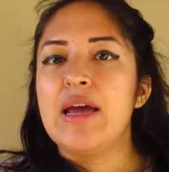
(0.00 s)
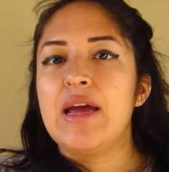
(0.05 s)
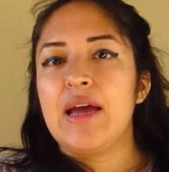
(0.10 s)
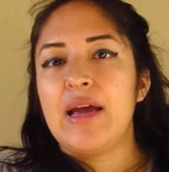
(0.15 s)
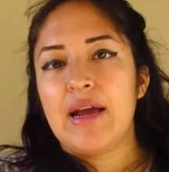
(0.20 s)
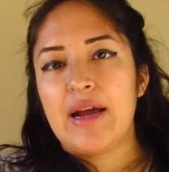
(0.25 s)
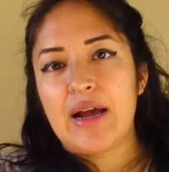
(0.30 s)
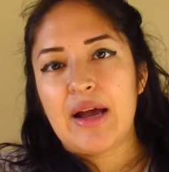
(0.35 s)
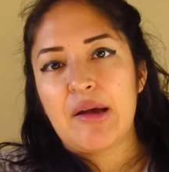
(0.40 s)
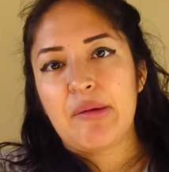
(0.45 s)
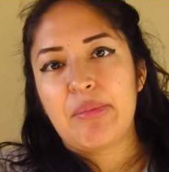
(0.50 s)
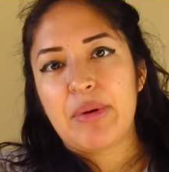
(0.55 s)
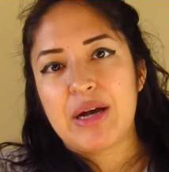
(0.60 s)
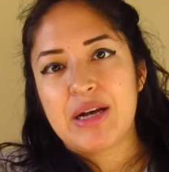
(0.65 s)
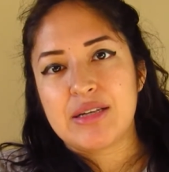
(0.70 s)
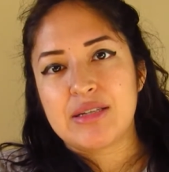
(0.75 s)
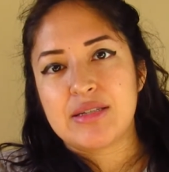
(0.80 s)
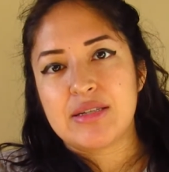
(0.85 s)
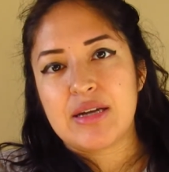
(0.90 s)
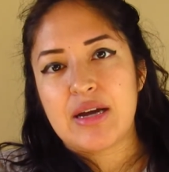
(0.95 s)
hey, I
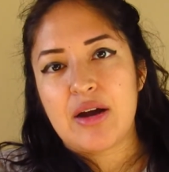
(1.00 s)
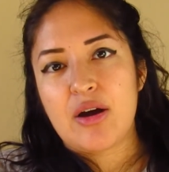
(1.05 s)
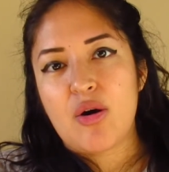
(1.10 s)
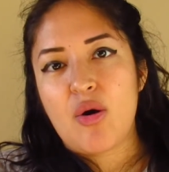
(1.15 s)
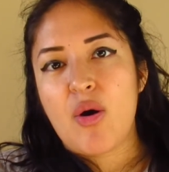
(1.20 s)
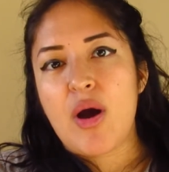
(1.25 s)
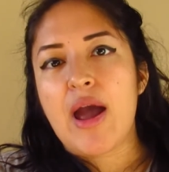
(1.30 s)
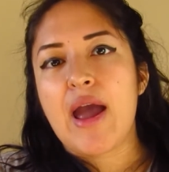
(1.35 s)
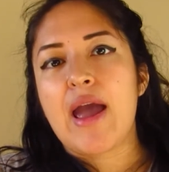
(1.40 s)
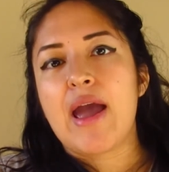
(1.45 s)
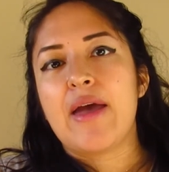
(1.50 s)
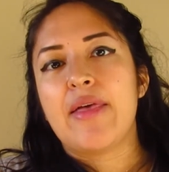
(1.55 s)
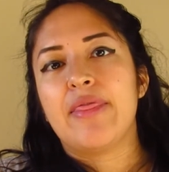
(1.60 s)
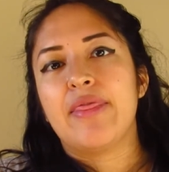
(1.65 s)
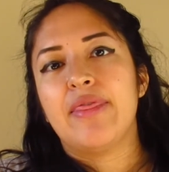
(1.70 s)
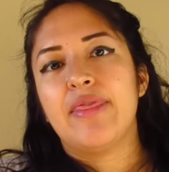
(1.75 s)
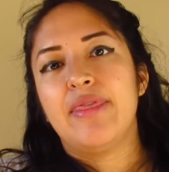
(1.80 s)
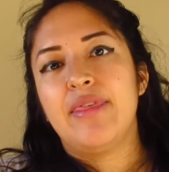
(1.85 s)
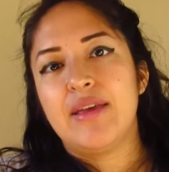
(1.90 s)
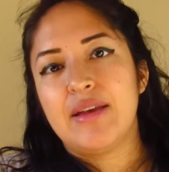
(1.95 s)
passed out
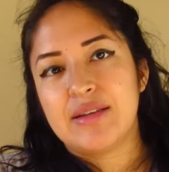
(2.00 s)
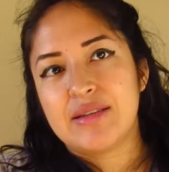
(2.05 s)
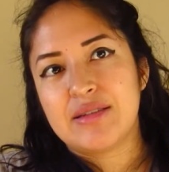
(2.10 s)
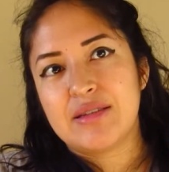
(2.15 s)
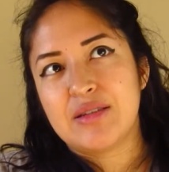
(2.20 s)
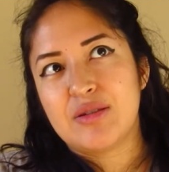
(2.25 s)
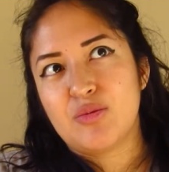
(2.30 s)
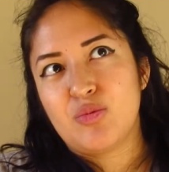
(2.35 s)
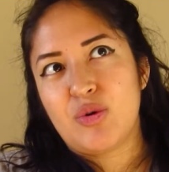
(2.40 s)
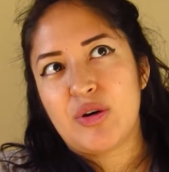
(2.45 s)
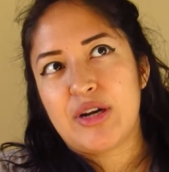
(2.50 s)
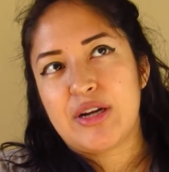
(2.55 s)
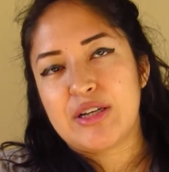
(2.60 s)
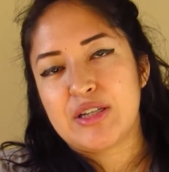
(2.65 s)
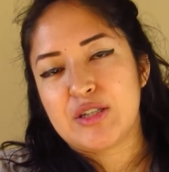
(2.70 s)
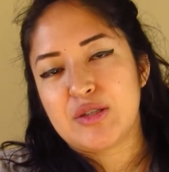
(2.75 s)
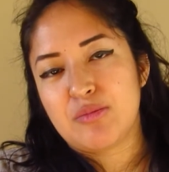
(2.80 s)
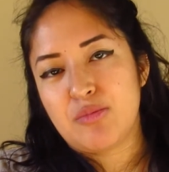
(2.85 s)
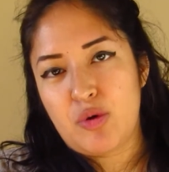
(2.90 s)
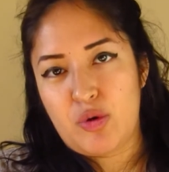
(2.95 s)
and this is what I
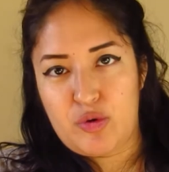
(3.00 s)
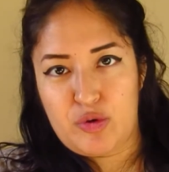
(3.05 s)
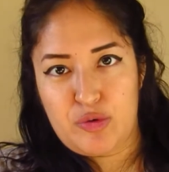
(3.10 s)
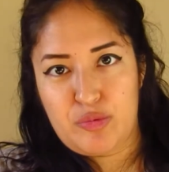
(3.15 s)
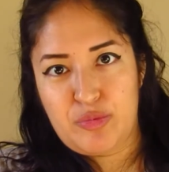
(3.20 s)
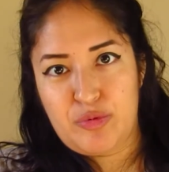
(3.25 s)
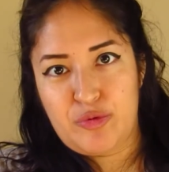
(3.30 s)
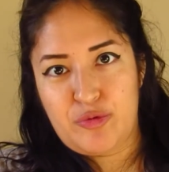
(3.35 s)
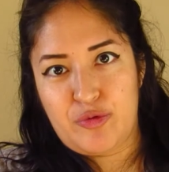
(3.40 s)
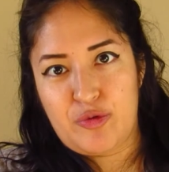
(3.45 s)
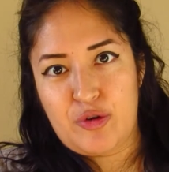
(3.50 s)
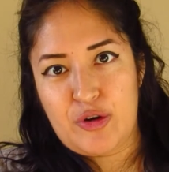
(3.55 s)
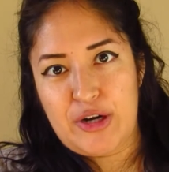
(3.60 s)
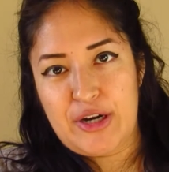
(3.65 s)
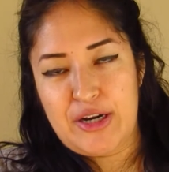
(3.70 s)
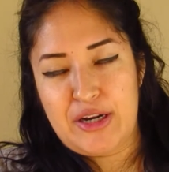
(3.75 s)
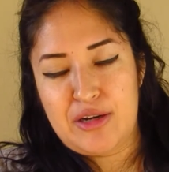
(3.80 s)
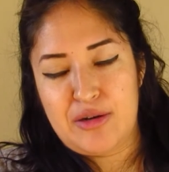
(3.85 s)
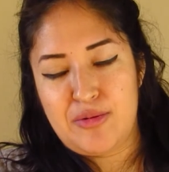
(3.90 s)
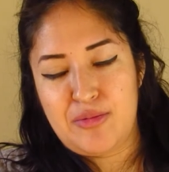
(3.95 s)
smoked
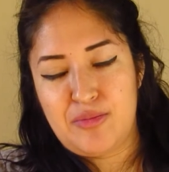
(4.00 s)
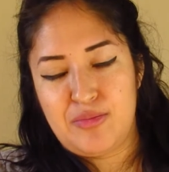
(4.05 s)
beforehand?